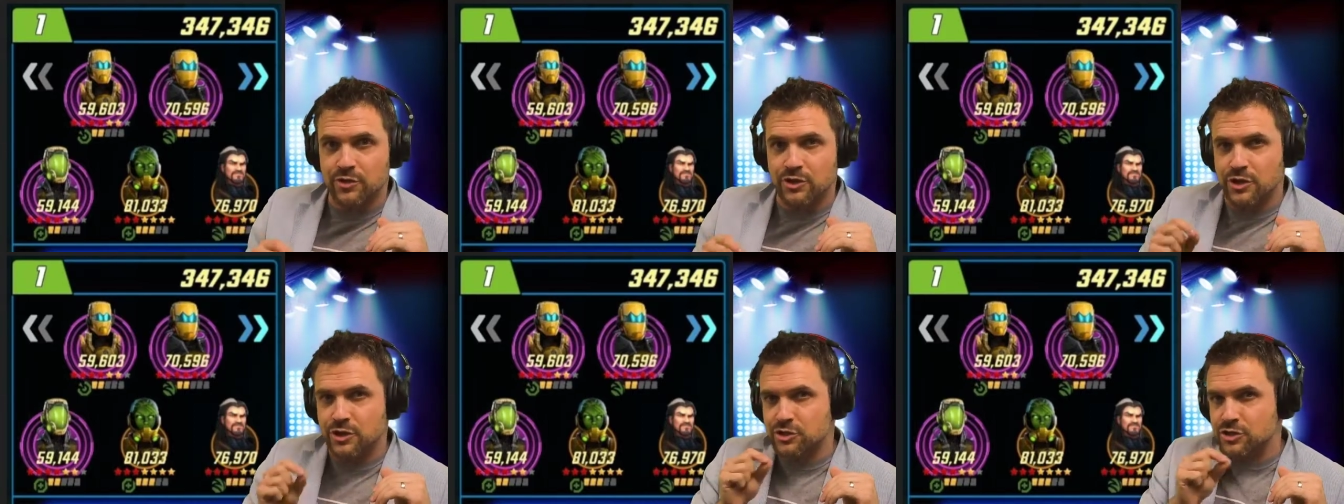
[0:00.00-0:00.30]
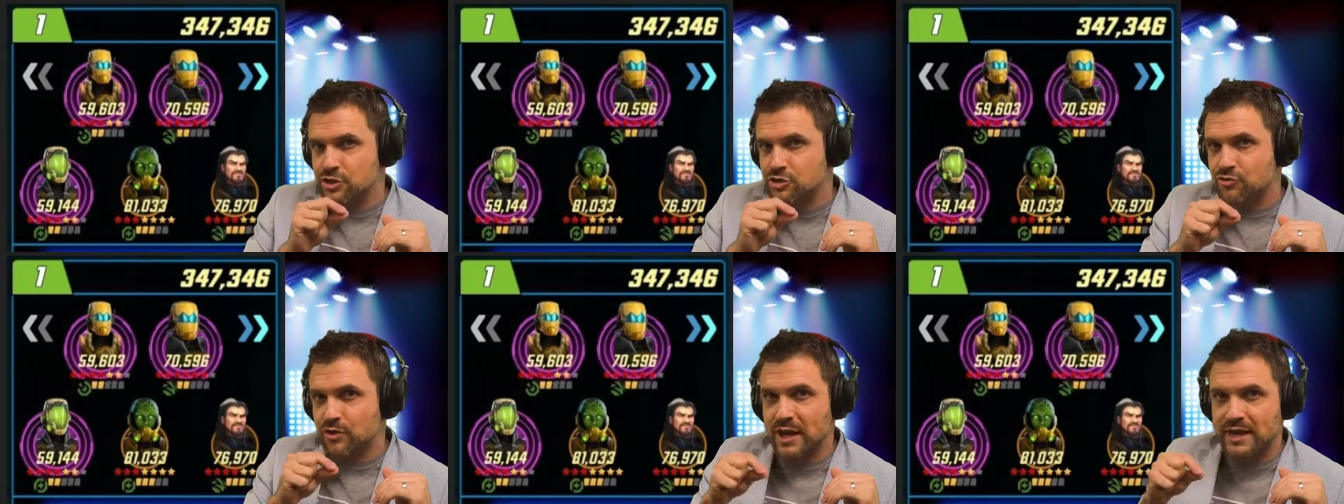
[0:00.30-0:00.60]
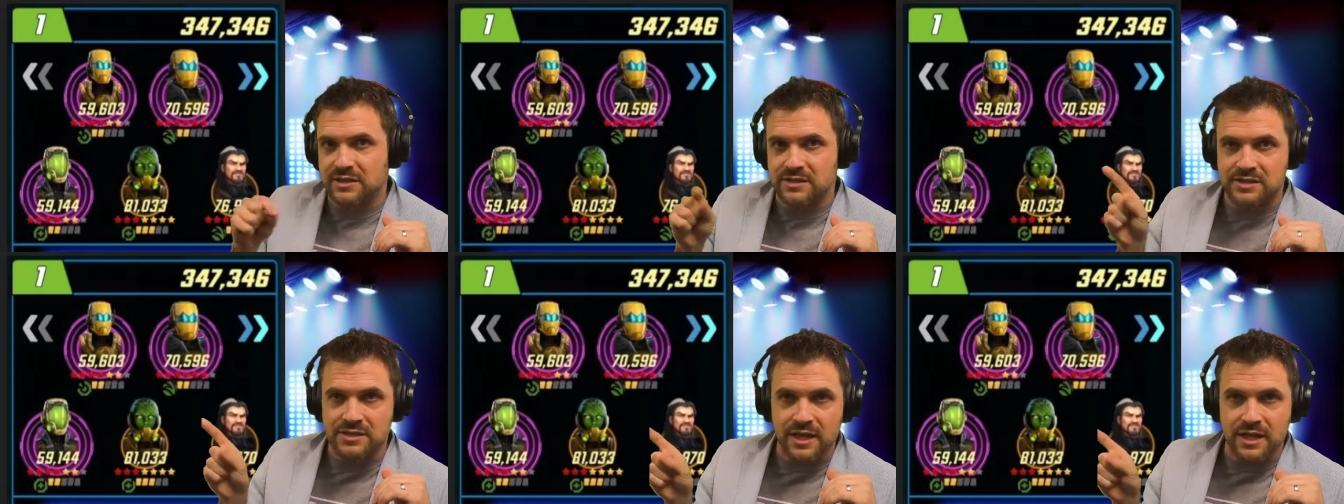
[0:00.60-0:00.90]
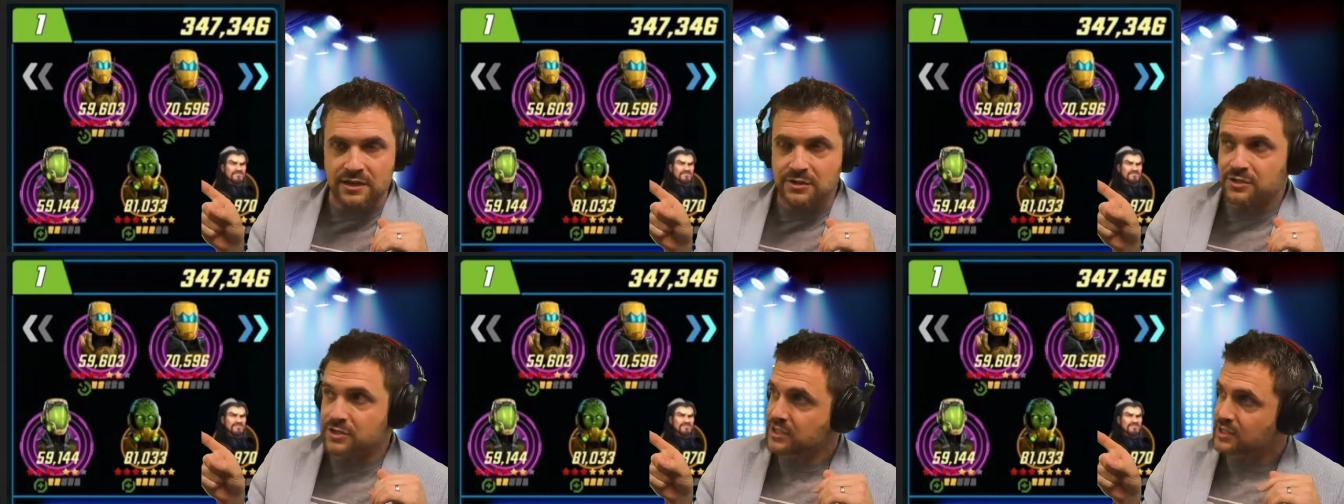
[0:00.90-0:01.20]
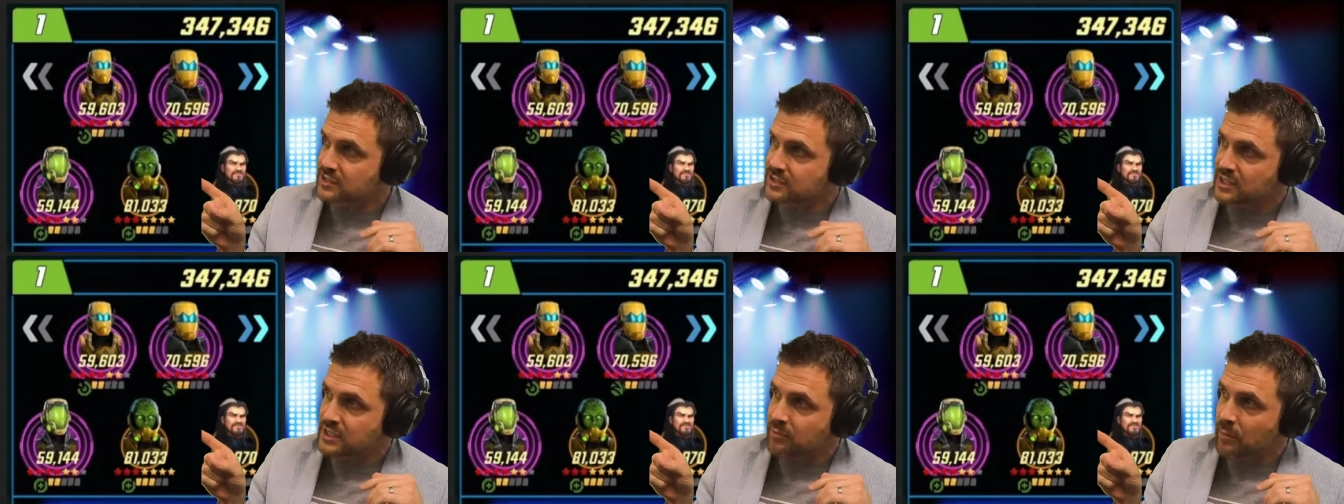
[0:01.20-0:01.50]
You can just drag the slider till
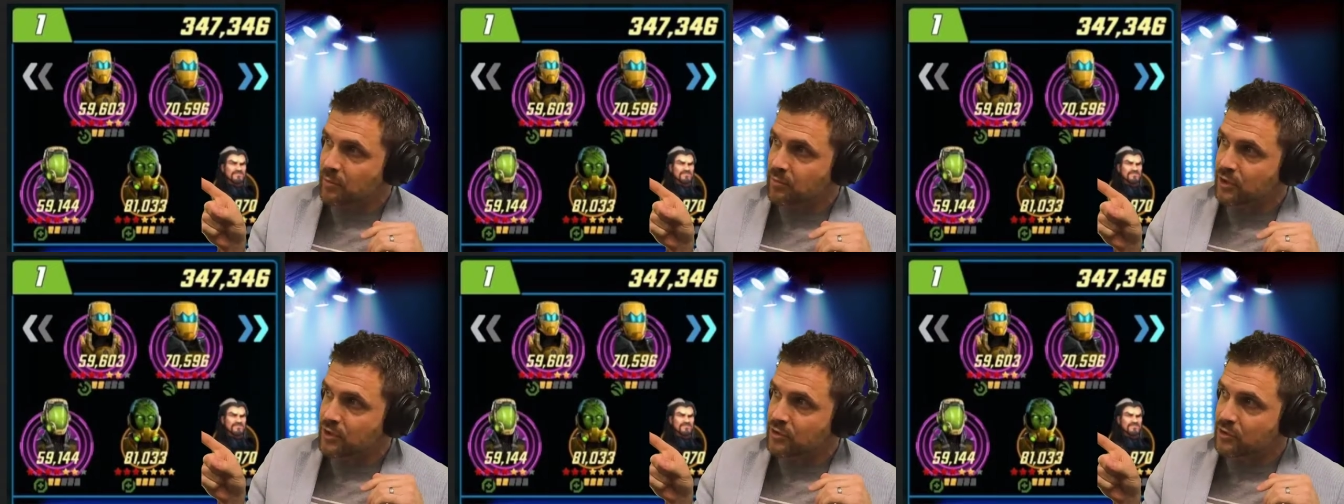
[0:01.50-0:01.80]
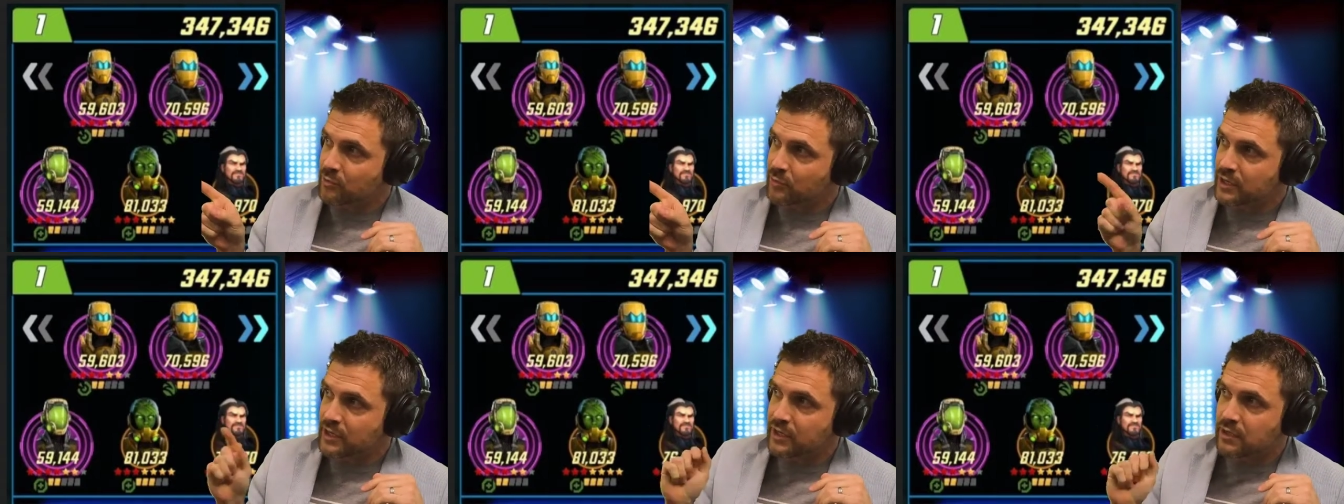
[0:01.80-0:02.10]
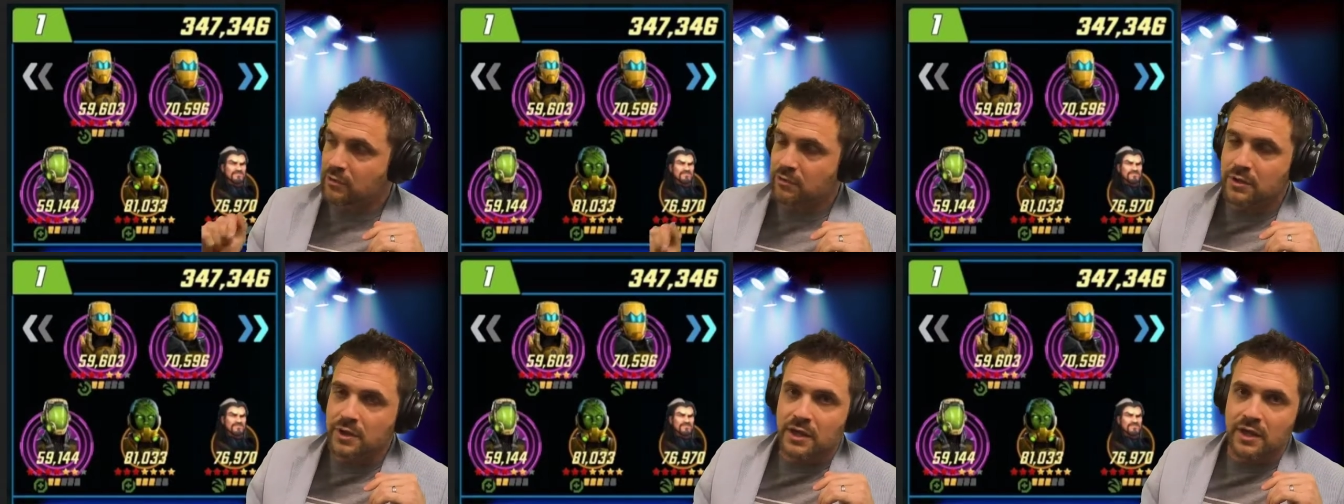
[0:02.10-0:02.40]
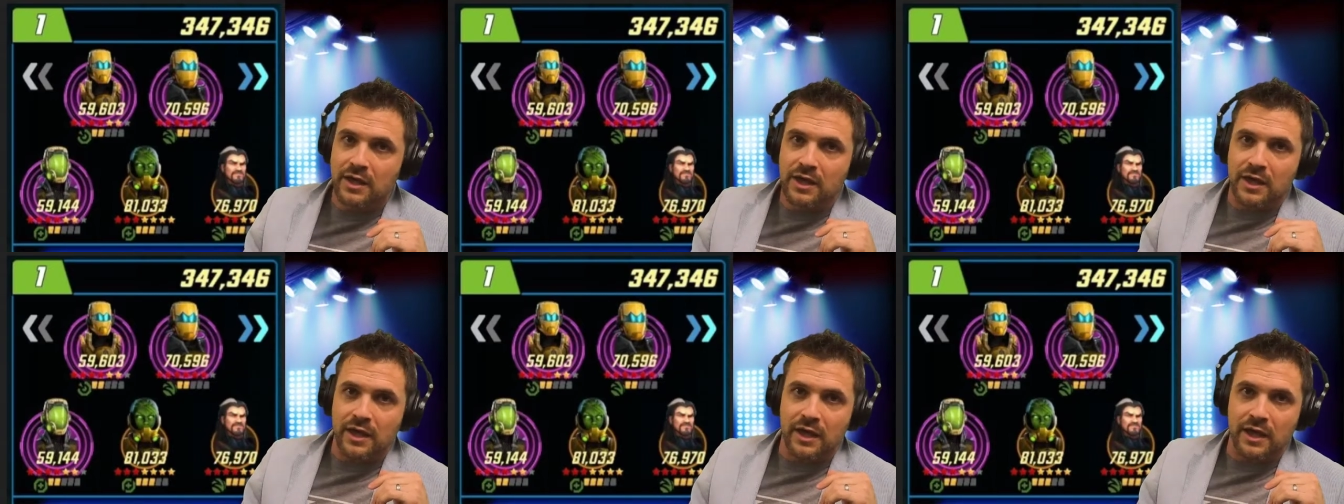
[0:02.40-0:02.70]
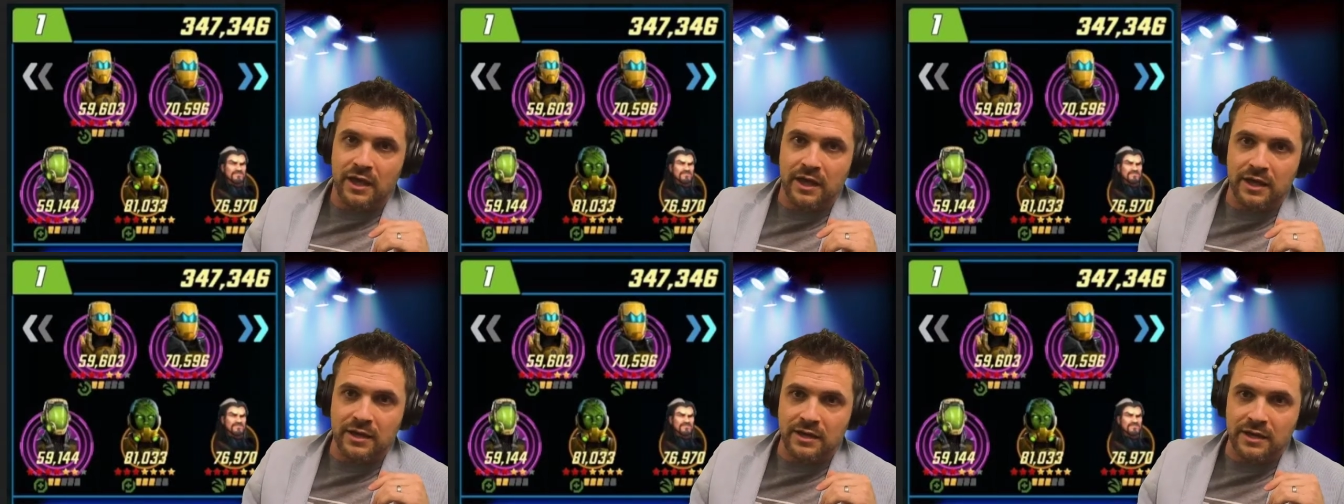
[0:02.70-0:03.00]
you see them up here in the window.
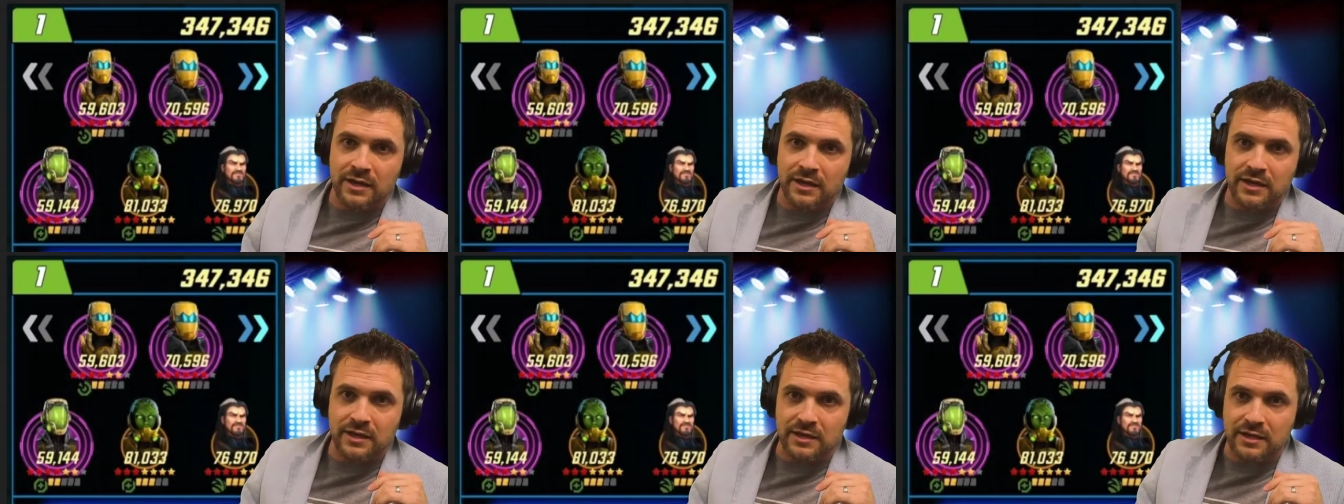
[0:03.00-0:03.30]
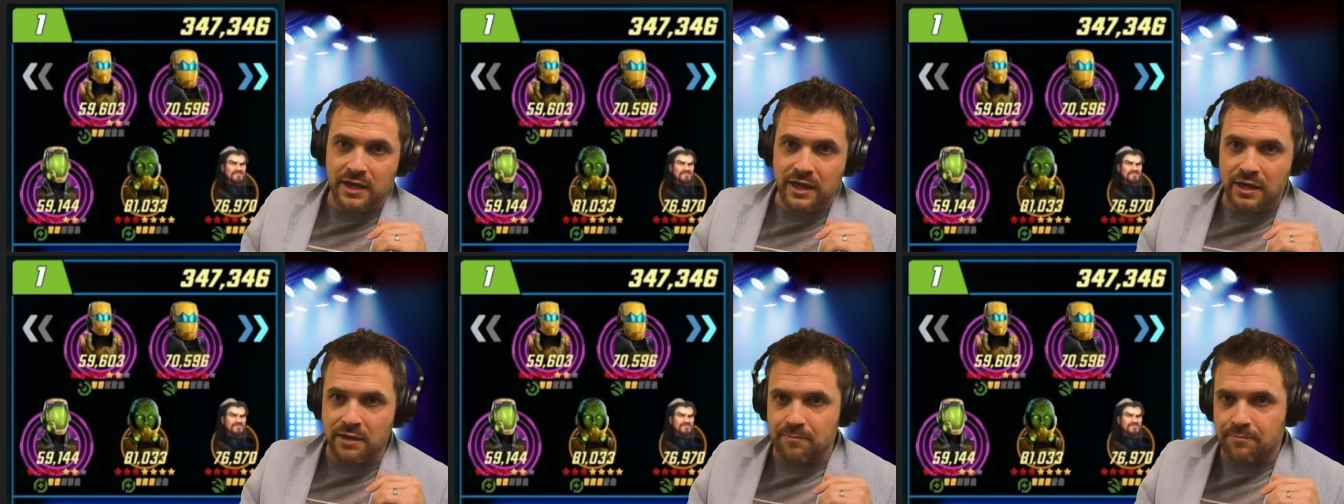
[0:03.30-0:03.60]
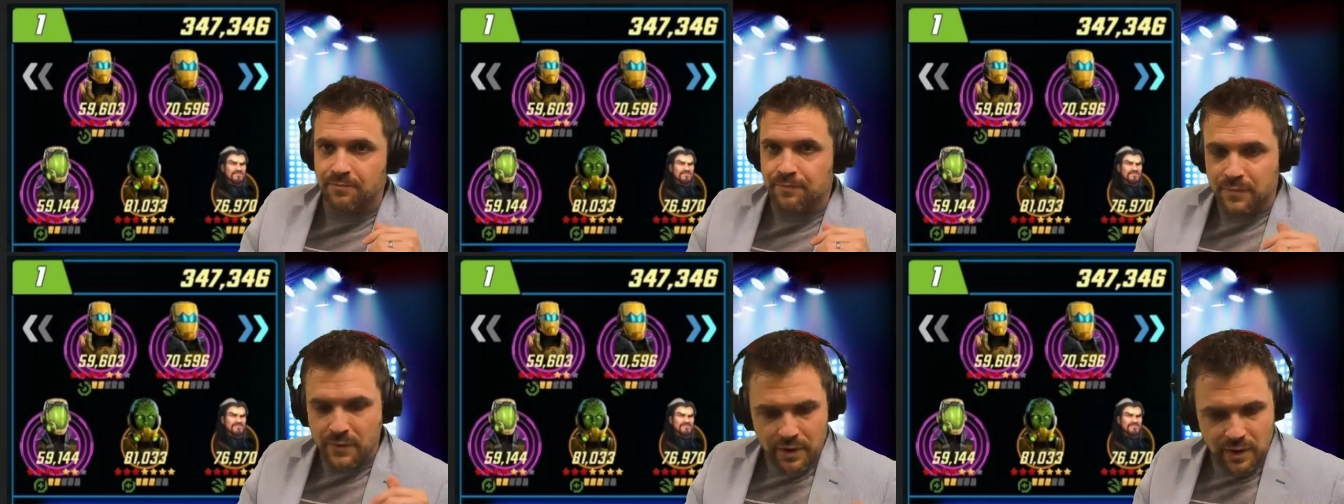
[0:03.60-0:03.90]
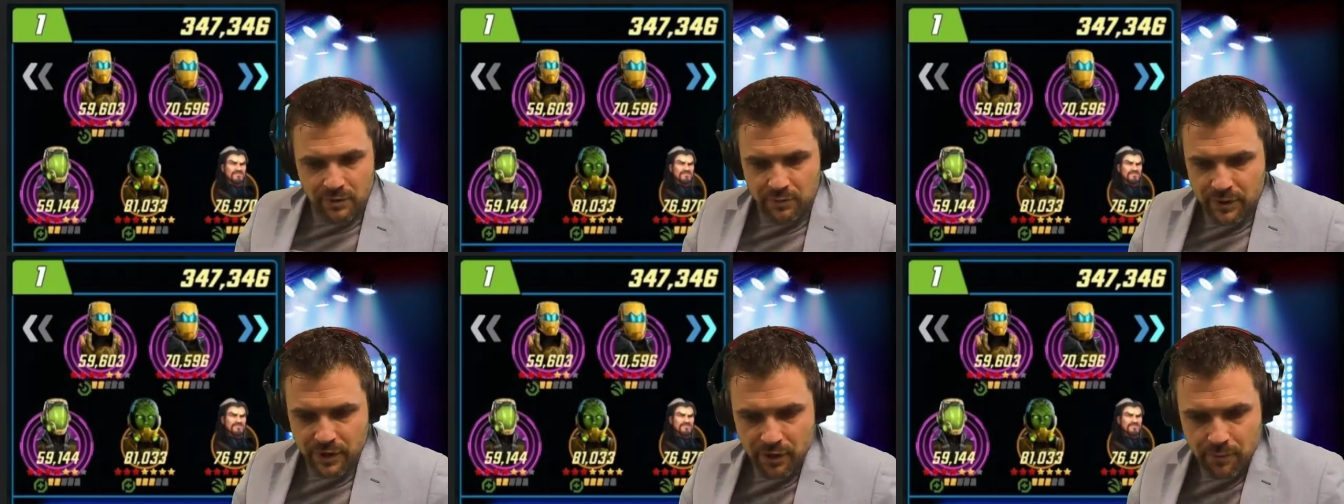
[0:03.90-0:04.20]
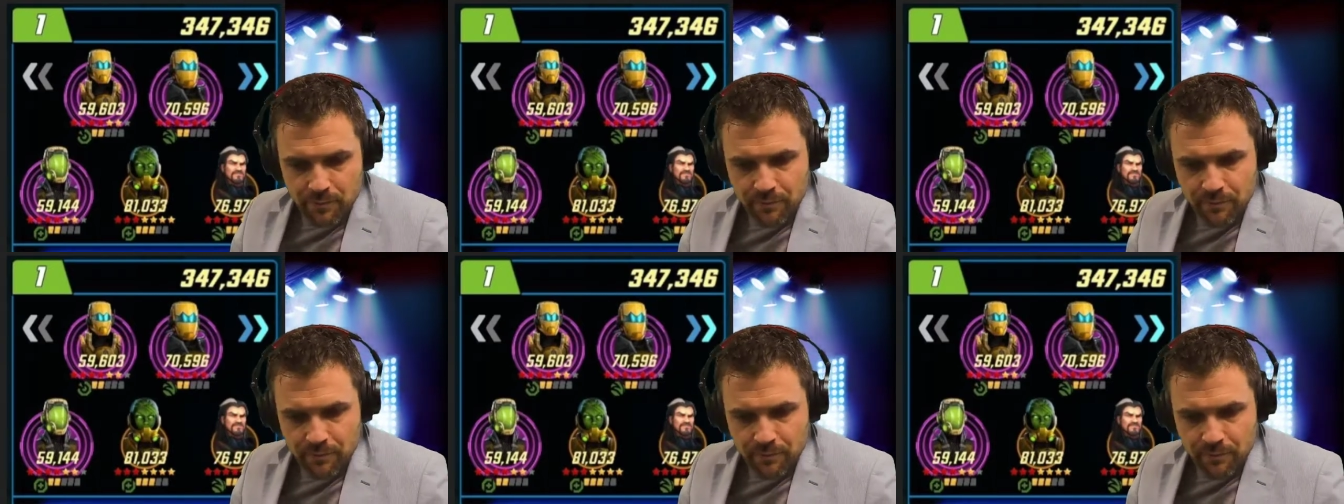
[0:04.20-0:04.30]
And yeah. Here we go.